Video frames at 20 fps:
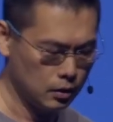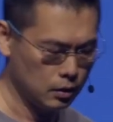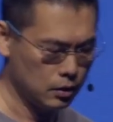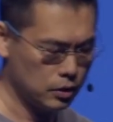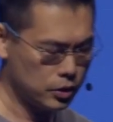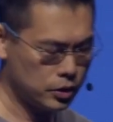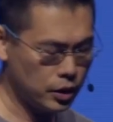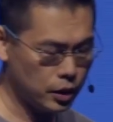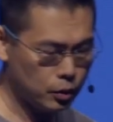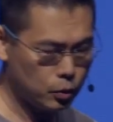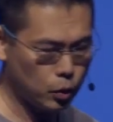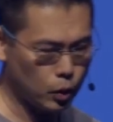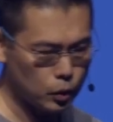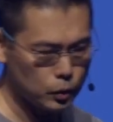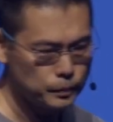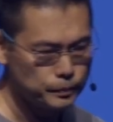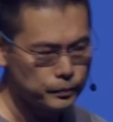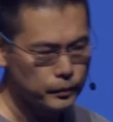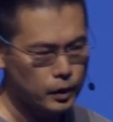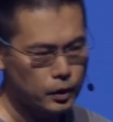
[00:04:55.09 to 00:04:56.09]
SQL
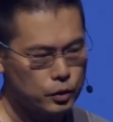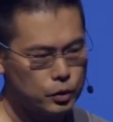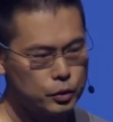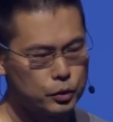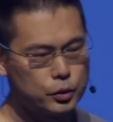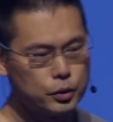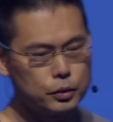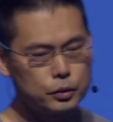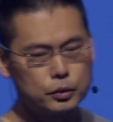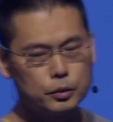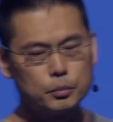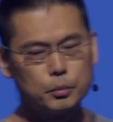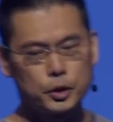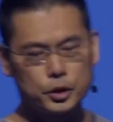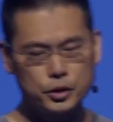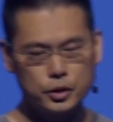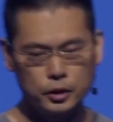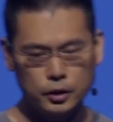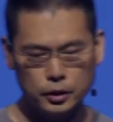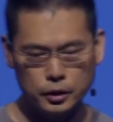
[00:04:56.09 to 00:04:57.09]
to do
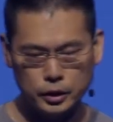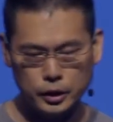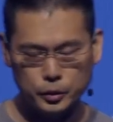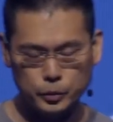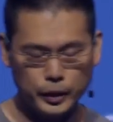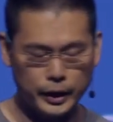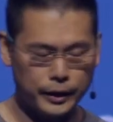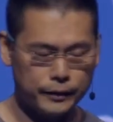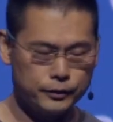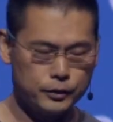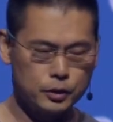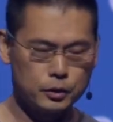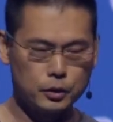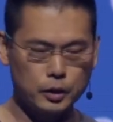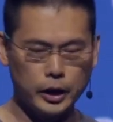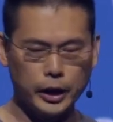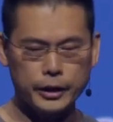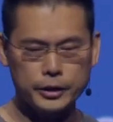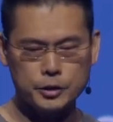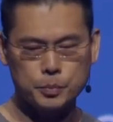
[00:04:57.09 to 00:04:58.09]
machine learning, we have to
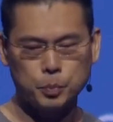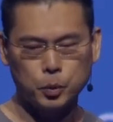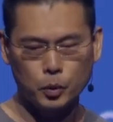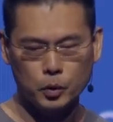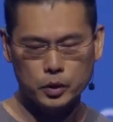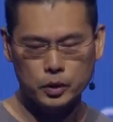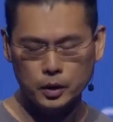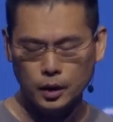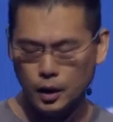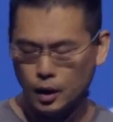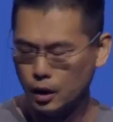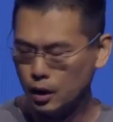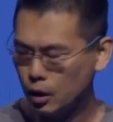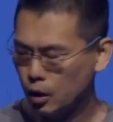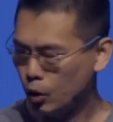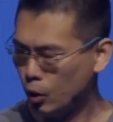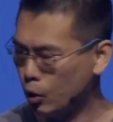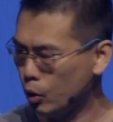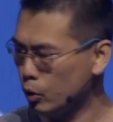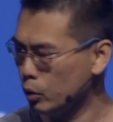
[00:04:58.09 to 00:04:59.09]
export a
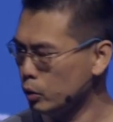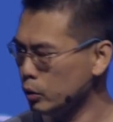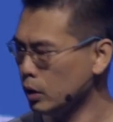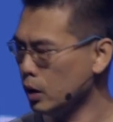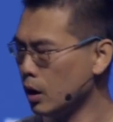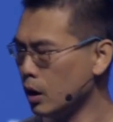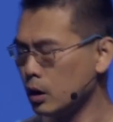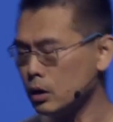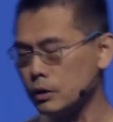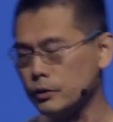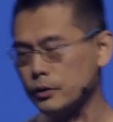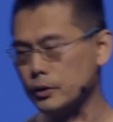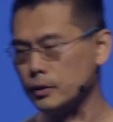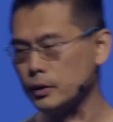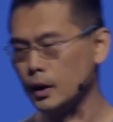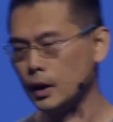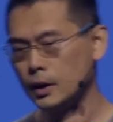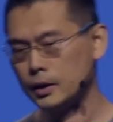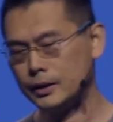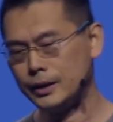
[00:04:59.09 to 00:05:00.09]
whole lot of
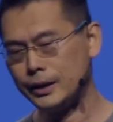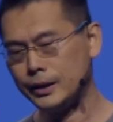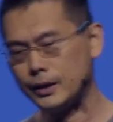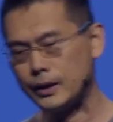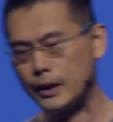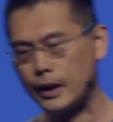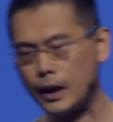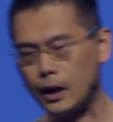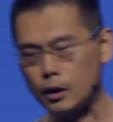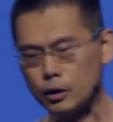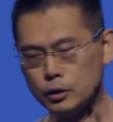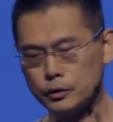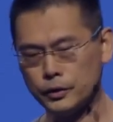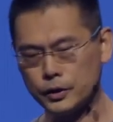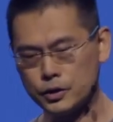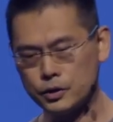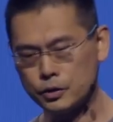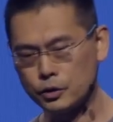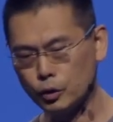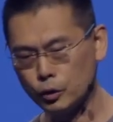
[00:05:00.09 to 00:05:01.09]
data out of a
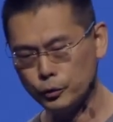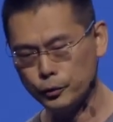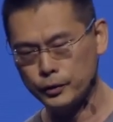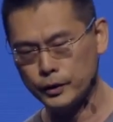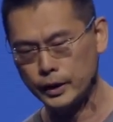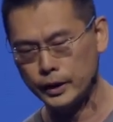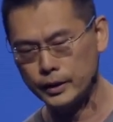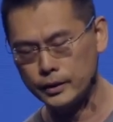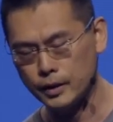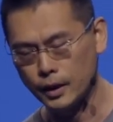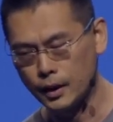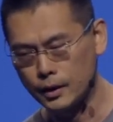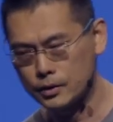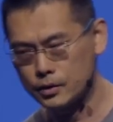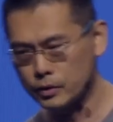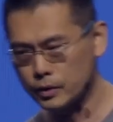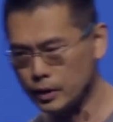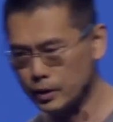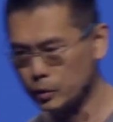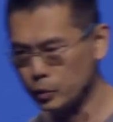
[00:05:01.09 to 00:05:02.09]
Snowflake
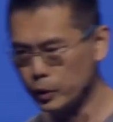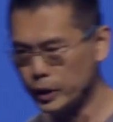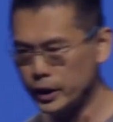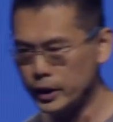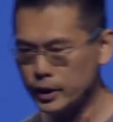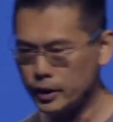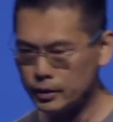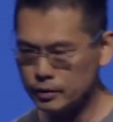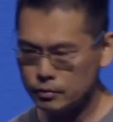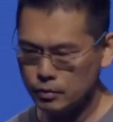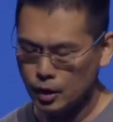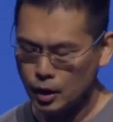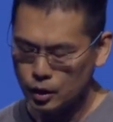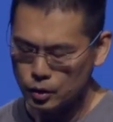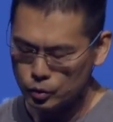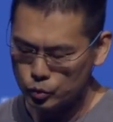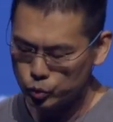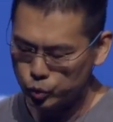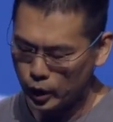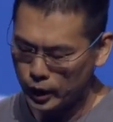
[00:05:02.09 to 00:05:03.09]
so that we can
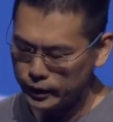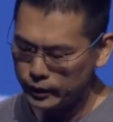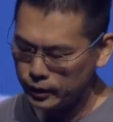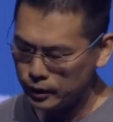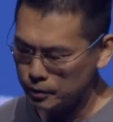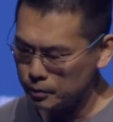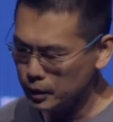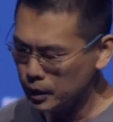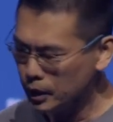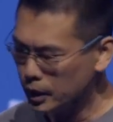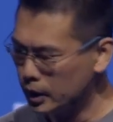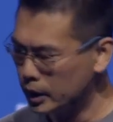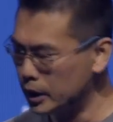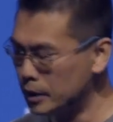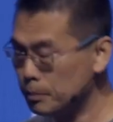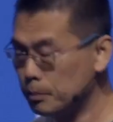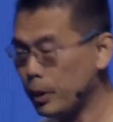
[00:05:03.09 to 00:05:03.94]
run them in